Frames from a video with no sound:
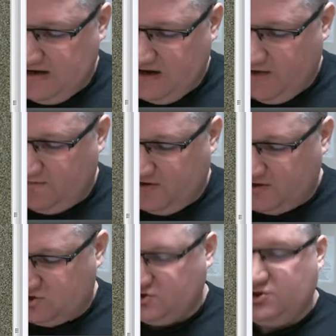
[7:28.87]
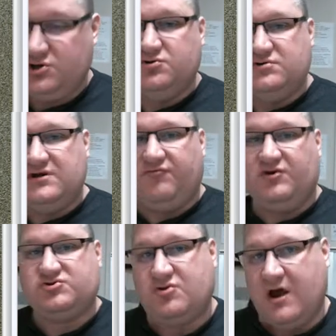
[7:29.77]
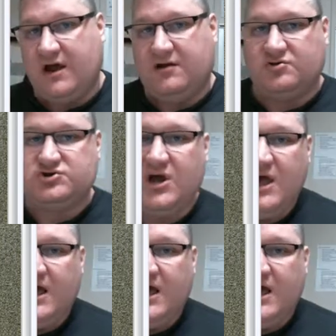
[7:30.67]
it up into two different triangles